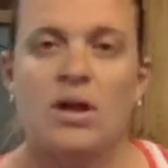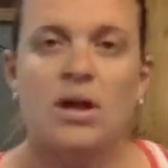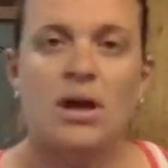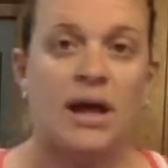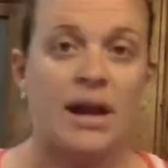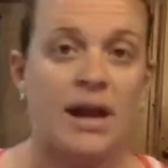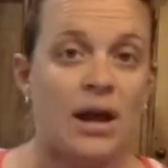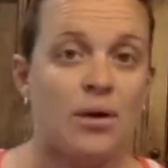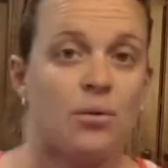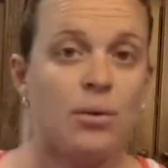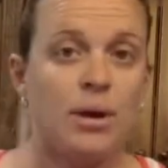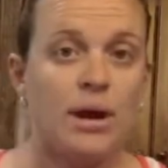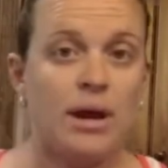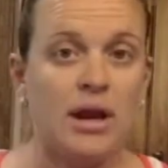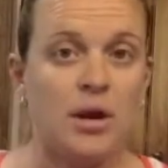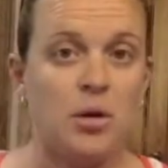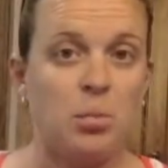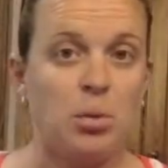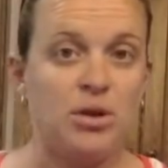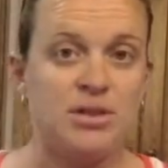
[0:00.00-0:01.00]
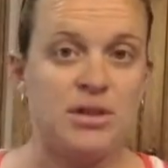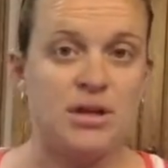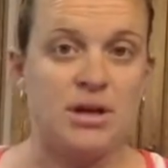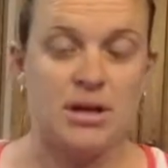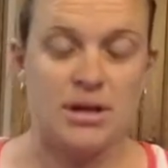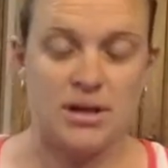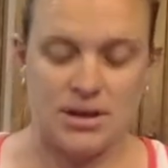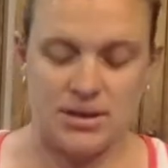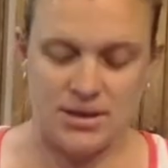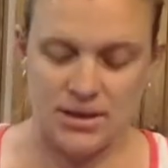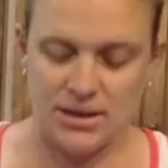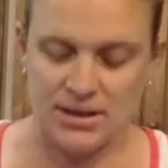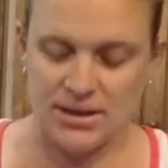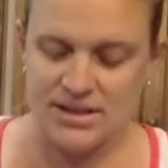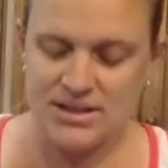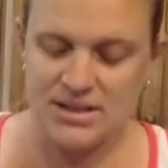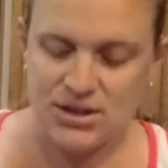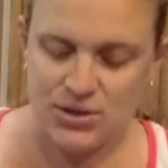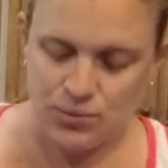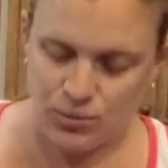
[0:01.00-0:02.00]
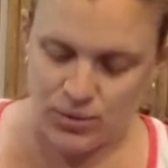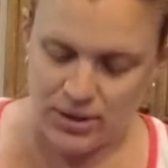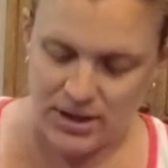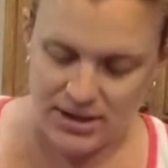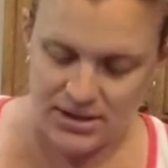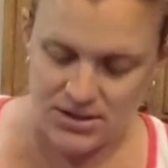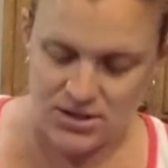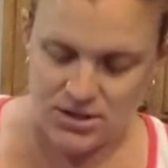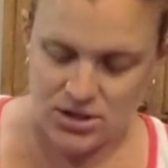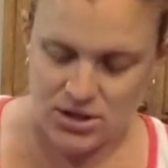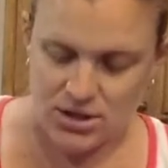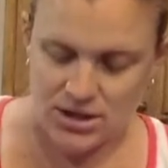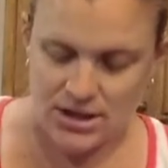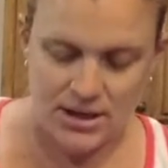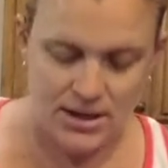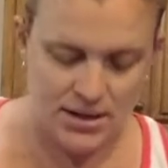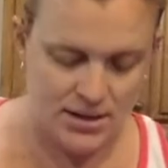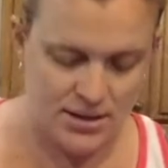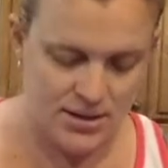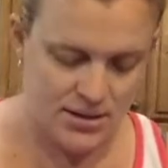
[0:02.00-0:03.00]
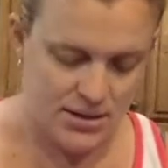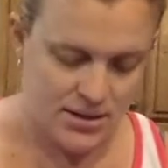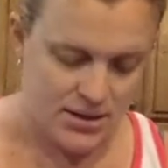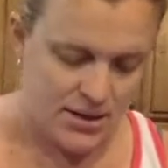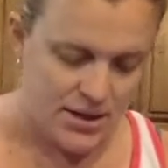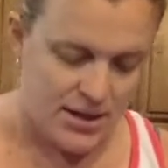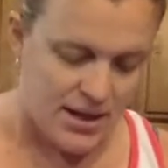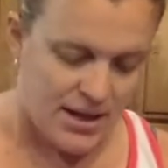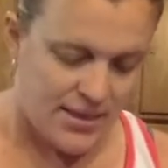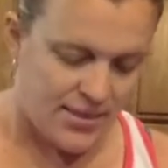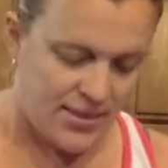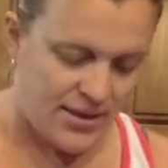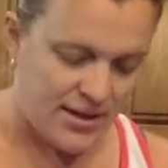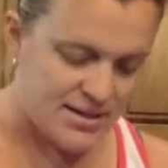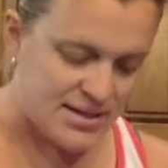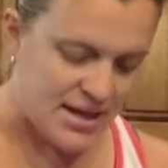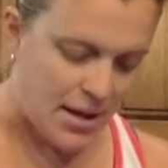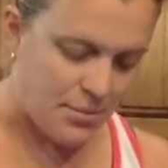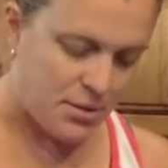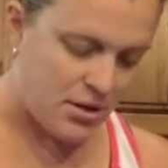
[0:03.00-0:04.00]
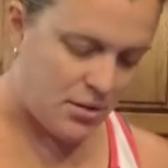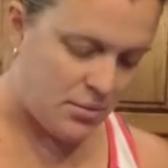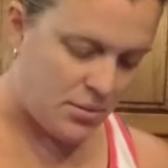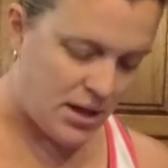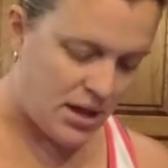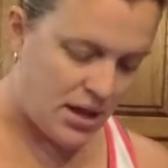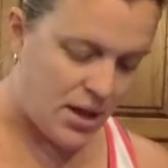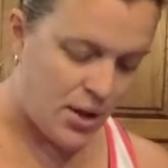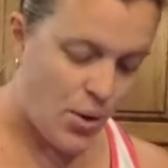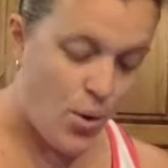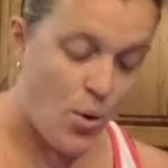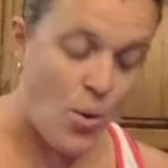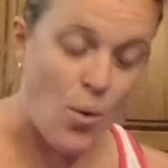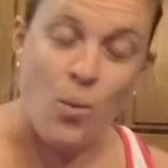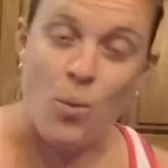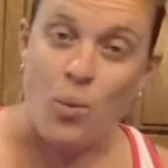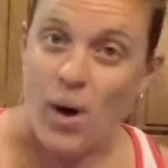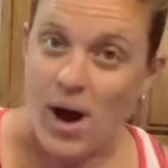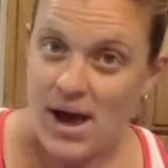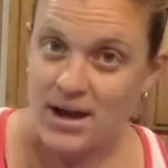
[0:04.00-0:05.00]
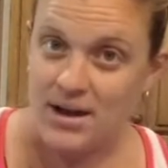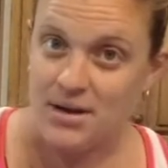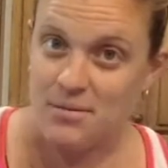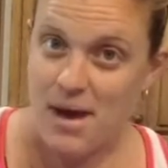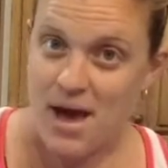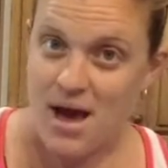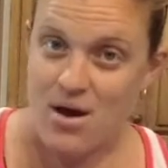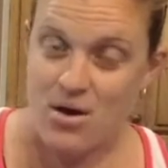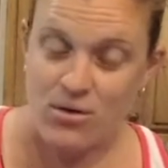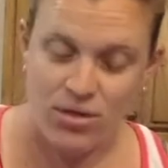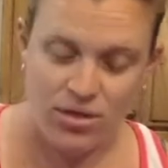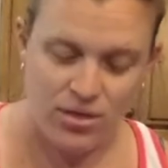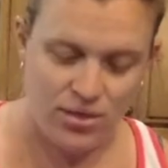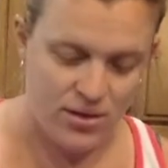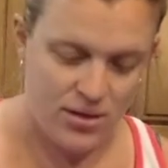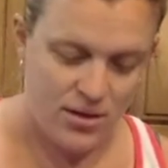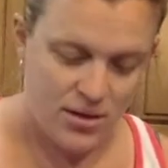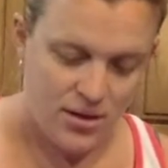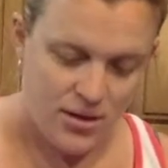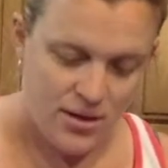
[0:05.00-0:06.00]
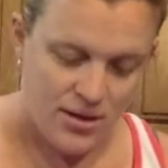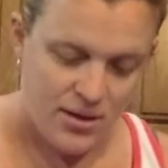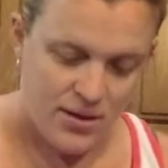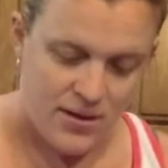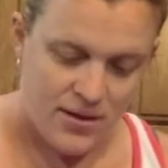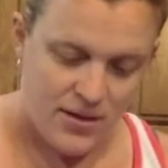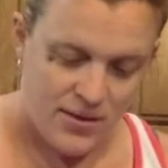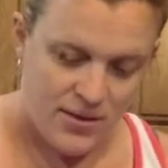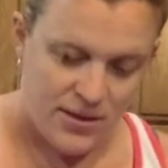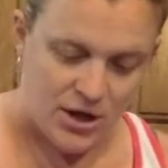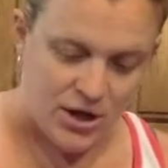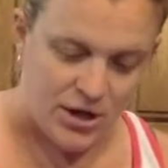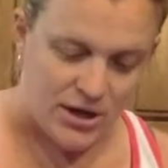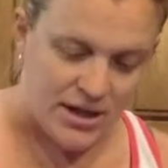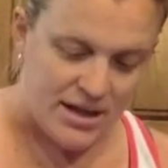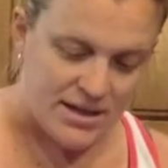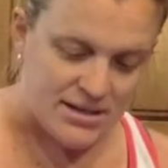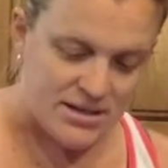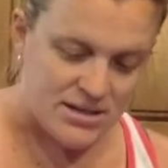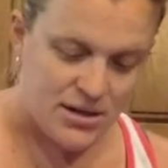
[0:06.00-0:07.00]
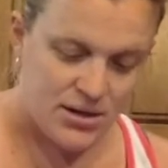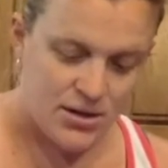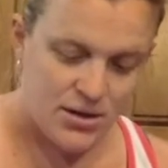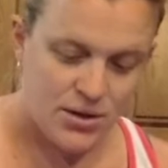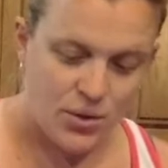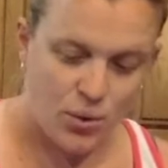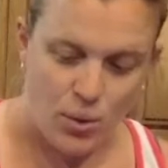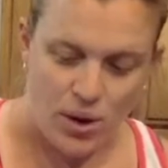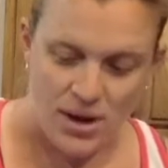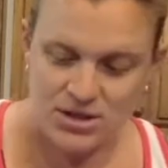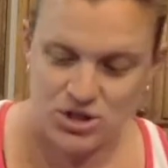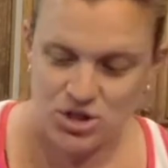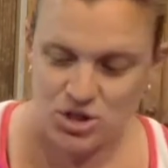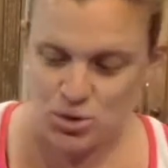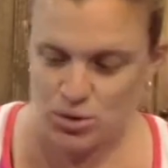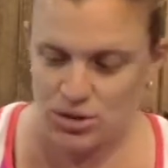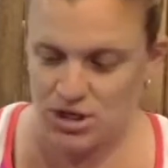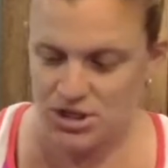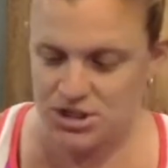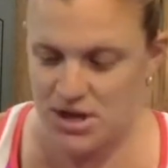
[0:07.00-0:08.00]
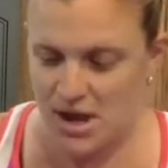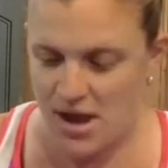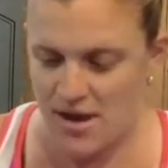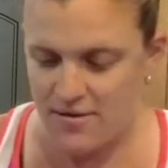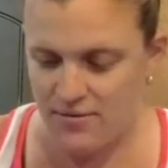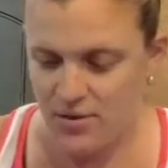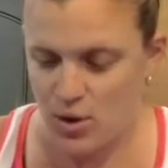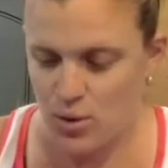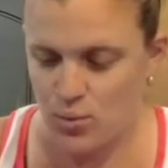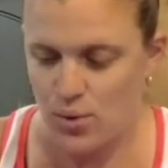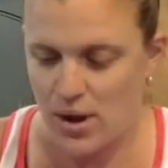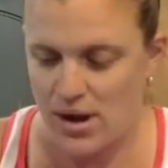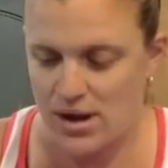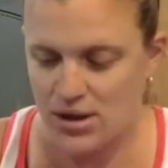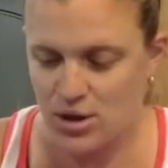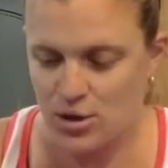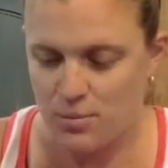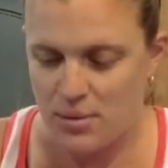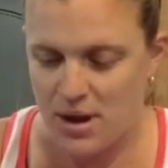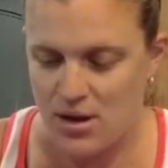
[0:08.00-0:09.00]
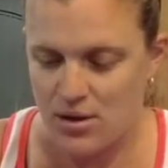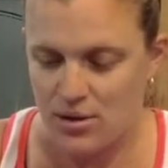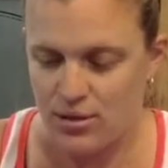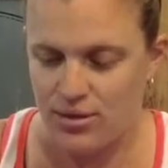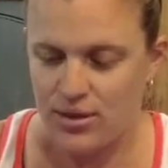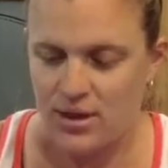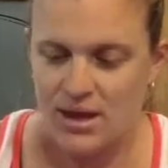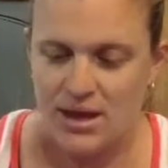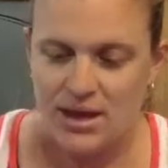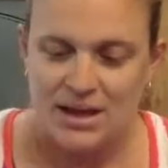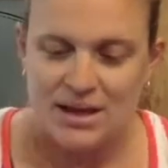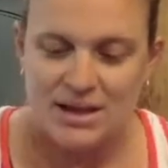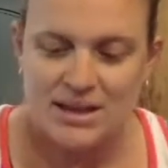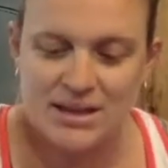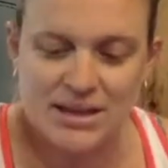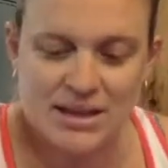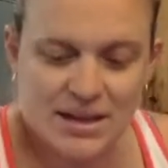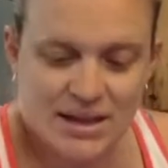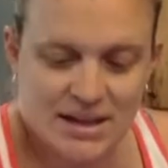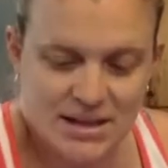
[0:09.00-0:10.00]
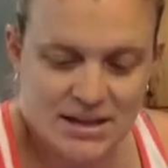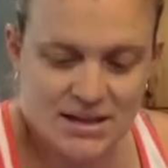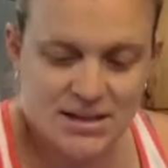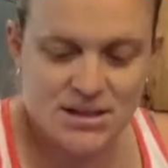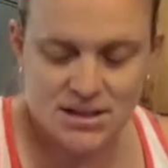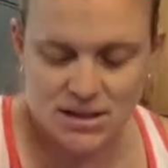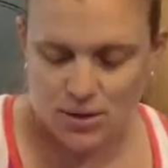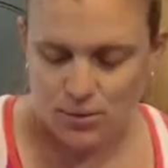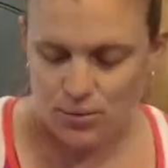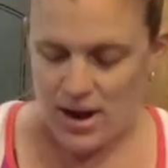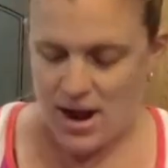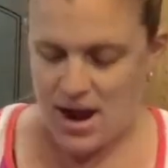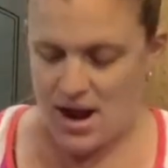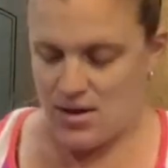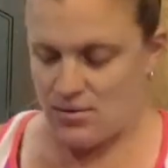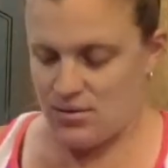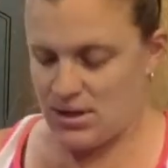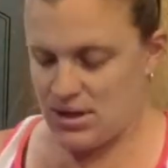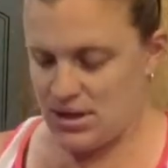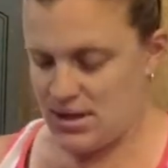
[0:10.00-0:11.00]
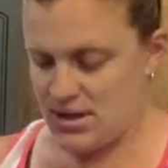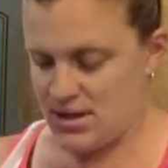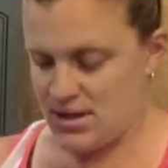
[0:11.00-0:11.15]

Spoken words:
And now we're ready to put the lids and the rings on. These happen to be wide mouth. There is quite the shortage of regular mouth lids around.